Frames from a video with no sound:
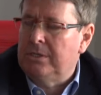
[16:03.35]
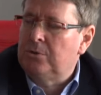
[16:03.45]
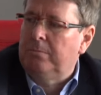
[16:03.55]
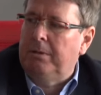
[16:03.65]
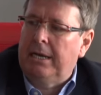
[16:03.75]
It
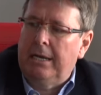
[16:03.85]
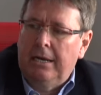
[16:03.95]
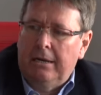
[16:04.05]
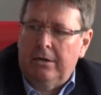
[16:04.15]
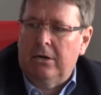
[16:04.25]
should be,
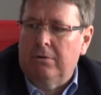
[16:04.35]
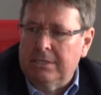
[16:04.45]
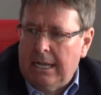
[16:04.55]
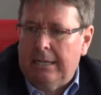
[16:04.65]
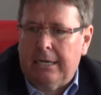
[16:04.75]

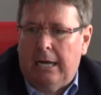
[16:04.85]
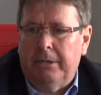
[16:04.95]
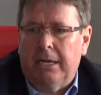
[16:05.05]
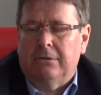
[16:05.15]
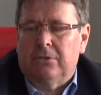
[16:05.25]
result
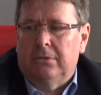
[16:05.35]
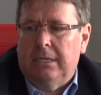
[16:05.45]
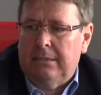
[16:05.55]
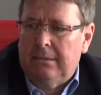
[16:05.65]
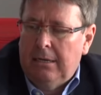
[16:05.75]
coming out so
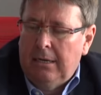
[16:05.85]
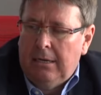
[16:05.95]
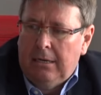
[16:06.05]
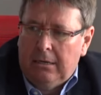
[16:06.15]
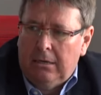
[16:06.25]
that,
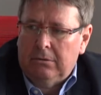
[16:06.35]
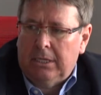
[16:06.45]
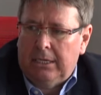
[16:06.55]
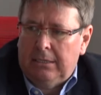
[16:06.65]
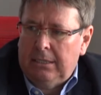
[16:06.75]

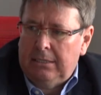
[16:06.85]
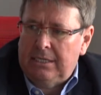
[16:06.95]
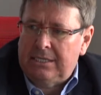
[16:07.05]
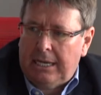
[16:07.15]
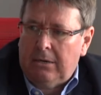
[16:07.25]

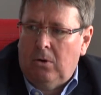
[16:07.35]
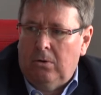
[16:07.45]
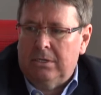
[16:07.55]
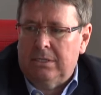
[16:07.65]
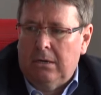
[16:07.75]
the
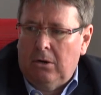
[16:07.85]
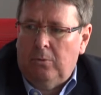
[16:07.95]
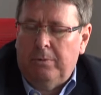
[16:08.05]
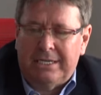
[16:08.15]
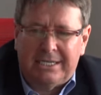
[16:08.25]
stakeholders, the
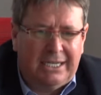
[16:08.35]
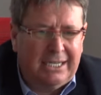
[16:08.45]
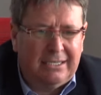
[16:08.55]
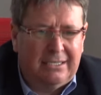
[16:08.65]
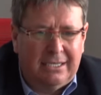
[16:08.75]
globe will see
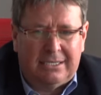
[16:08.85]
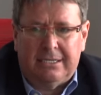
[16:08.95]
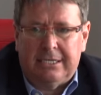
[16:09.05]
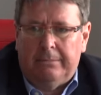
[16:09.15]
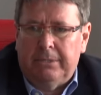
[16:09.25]
that this
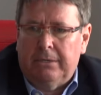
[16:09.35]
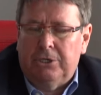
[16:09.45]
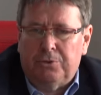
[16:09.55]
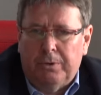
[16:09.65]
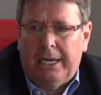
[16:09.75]
is something
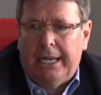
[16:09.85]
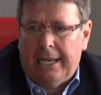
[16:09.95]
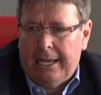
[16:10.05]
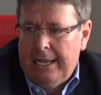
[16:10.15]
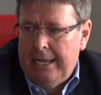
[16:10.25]
that
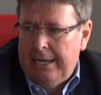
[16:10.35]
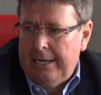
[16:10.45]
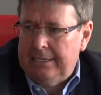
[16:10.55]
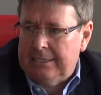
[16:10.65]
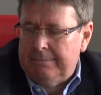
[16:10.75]
really
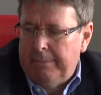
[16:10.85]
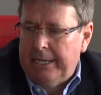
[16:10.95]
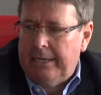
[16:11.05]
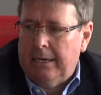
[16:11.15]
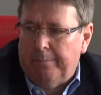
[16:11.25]
is
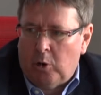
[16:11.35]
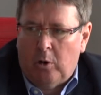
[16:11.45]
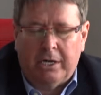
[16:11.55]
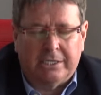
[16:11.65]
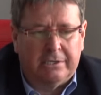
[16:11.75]
making a progress.